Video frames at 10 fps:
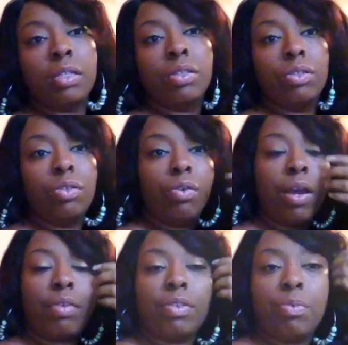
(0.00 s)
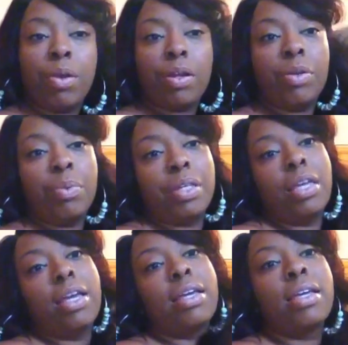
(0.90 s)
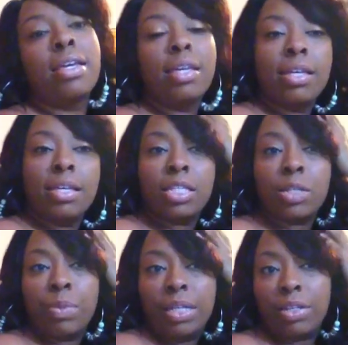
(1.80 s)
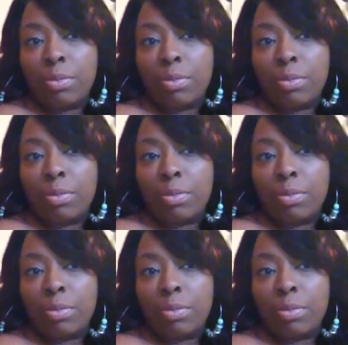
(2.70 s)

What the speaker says: You're gonna have to work with sweet little